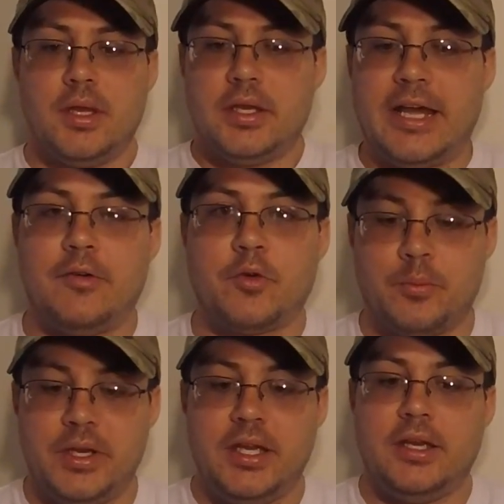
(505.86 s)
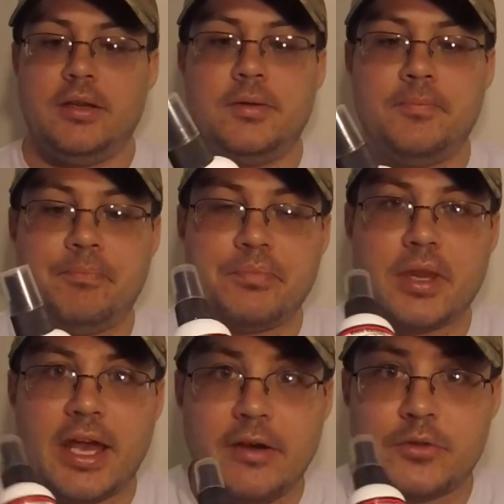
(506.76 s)
Now for me,
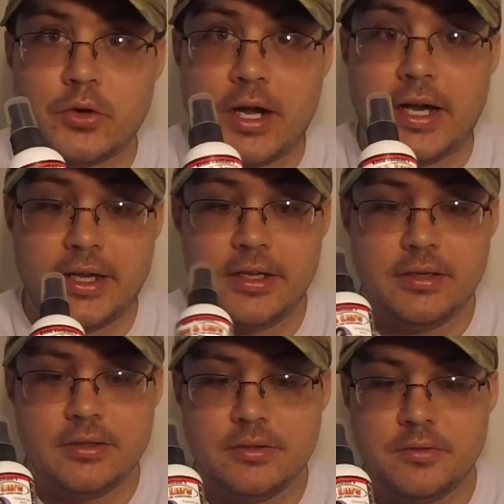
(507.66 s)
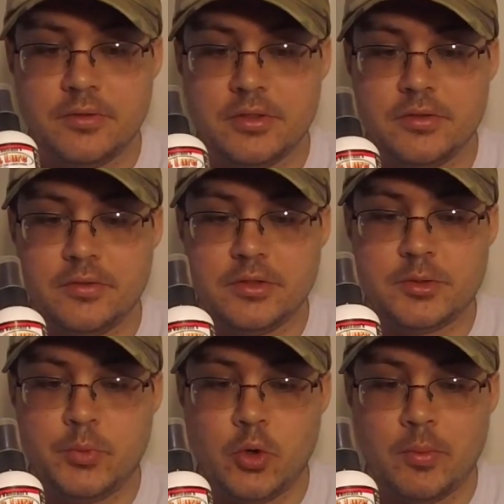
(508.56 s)
after I
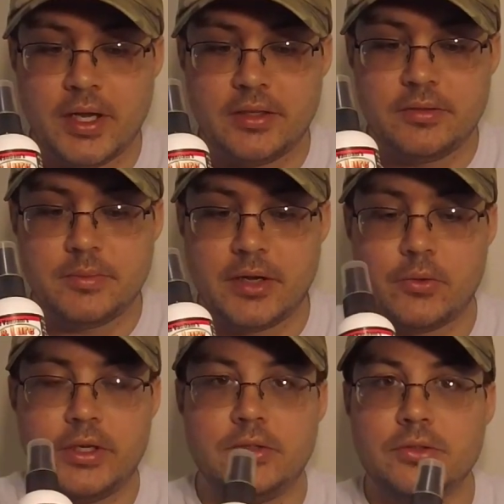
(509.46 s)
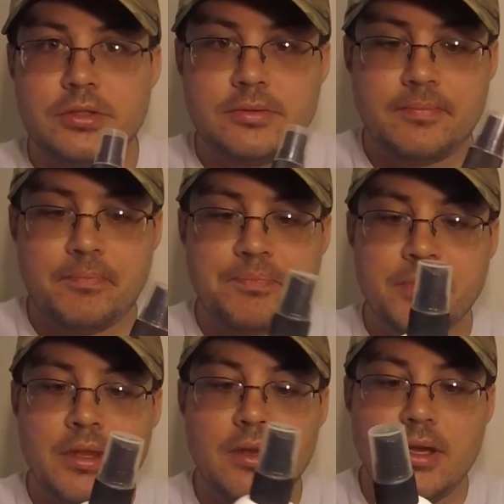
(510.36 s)
spool my reels,
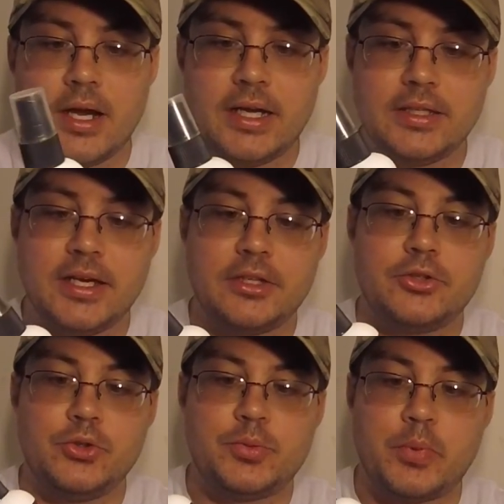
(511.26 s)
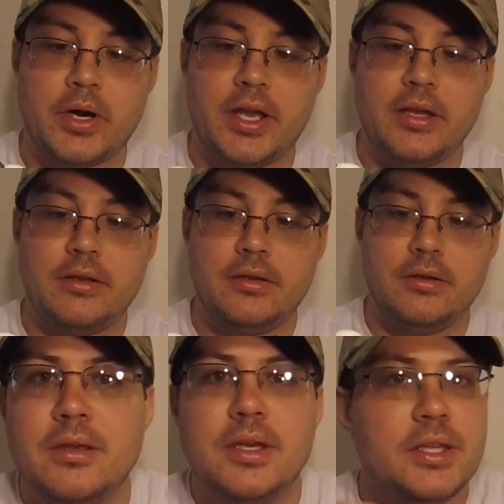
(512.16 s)
I like to spray it.
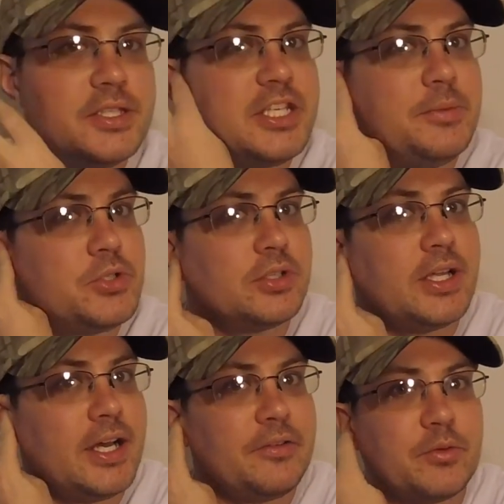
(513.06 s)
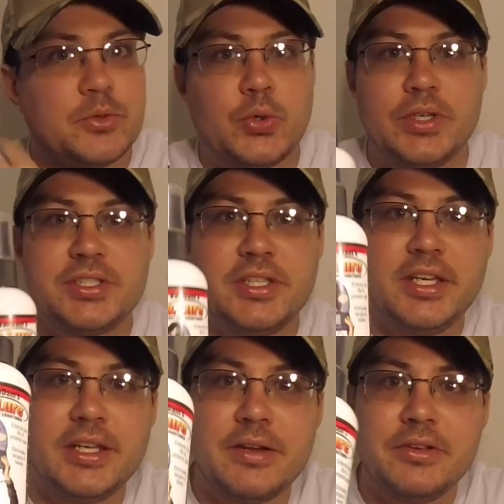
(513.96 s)
This keeps your line from twisting
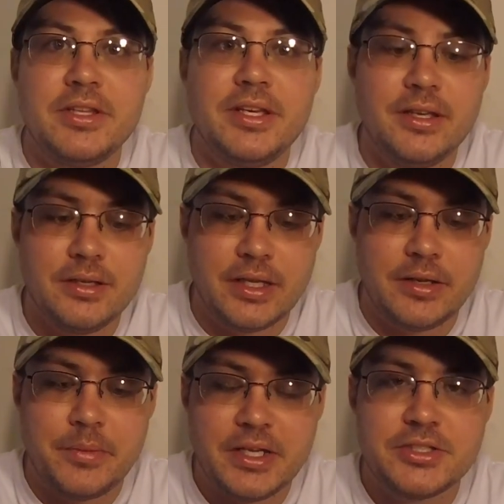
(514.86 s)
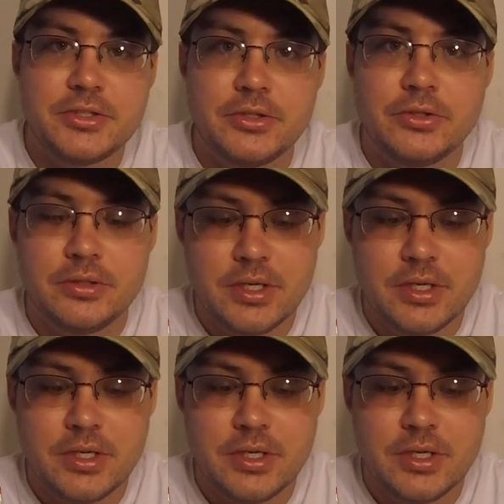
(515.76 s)
and everything, and it makes your